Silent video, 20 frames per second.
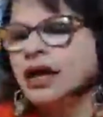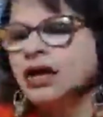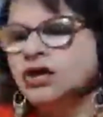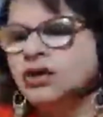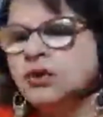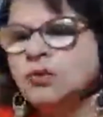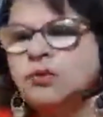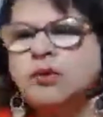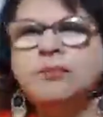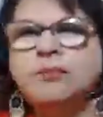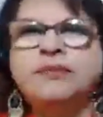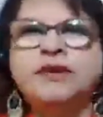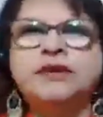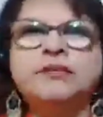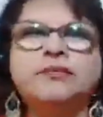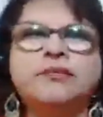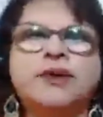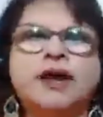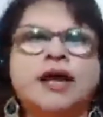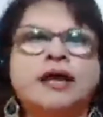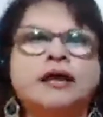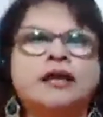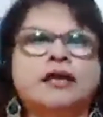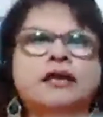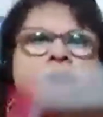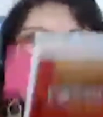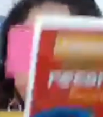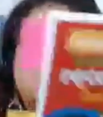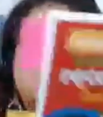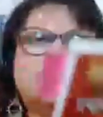you will be
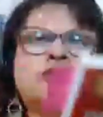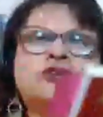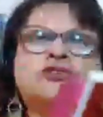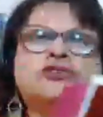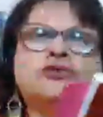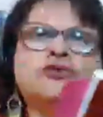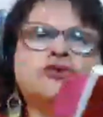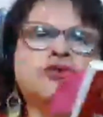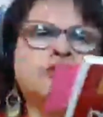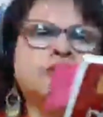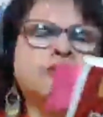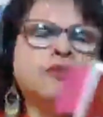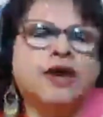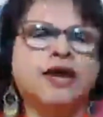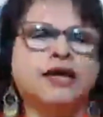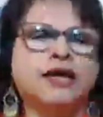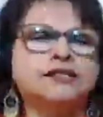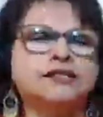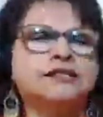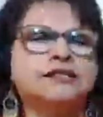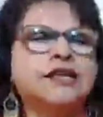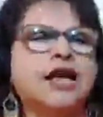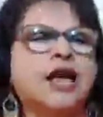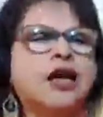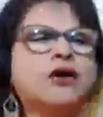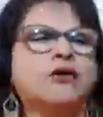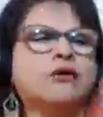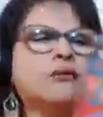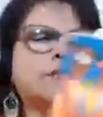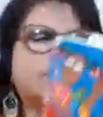ready when you do your grades.
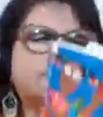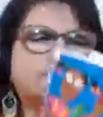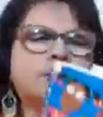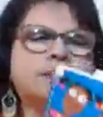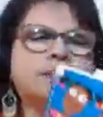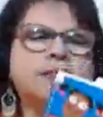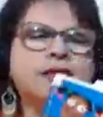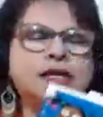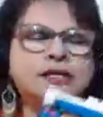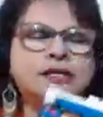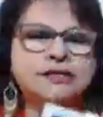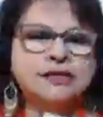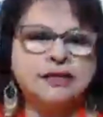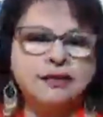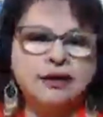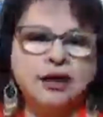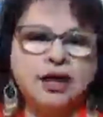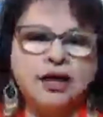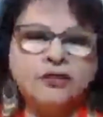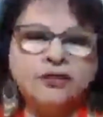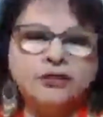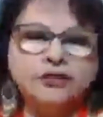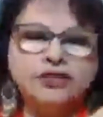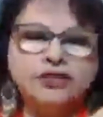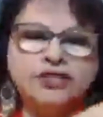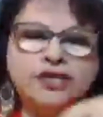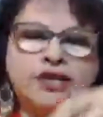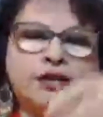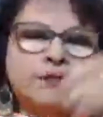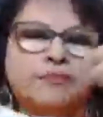Now, my other
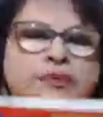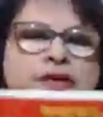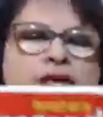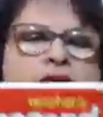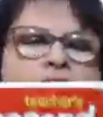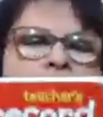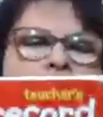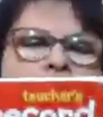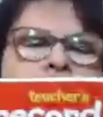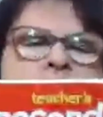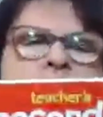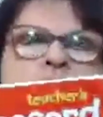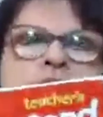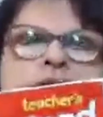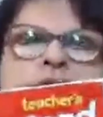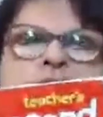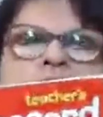tip is